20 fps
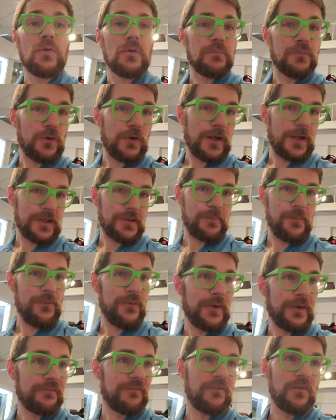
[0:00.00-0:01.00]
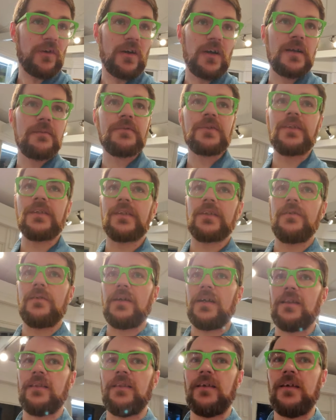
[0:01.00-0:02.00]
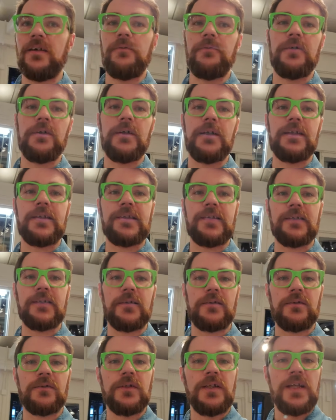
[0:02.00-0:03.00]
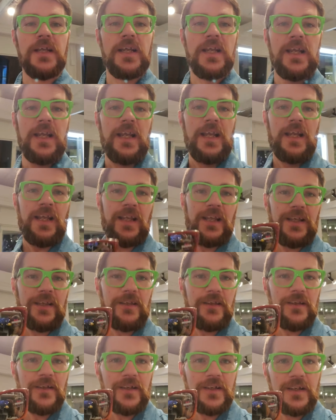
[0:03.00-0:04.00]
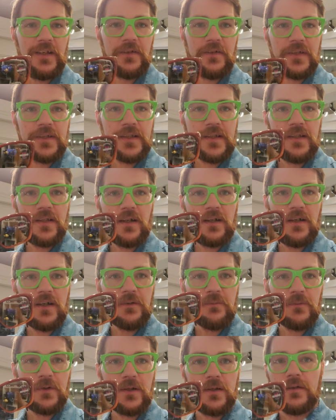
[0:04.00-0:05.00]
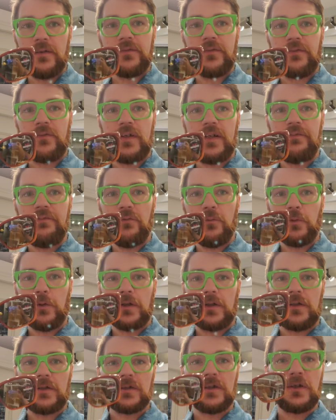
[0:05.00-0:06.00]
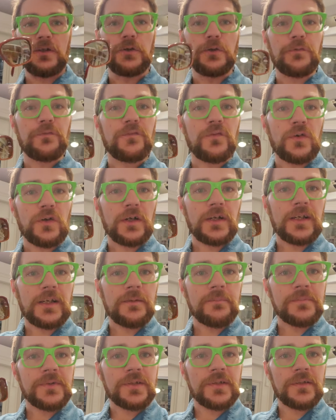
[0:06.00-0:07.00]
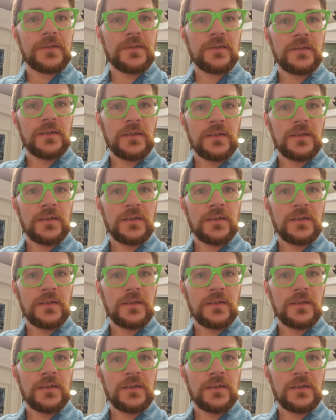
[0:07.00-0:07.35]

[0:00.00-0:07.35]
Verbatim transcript: price point frames. Let's go at it that way. So, you know, it's not one of their $300–400 frames.